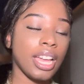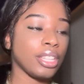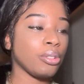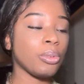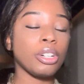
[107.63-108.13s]

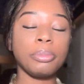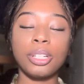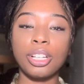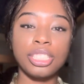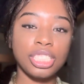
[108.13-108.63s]
You will be
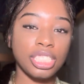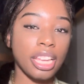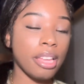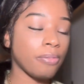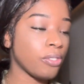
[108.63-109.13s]
on the
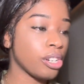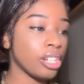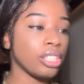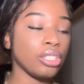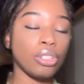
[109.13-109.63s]
ship
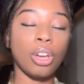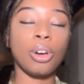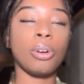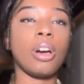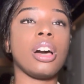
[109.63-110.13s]
for,
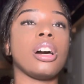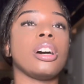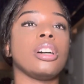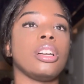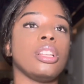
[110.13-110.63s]

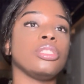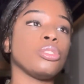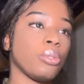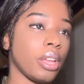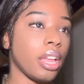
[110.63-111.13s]

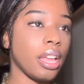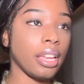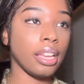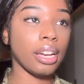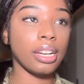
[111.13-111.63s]
doing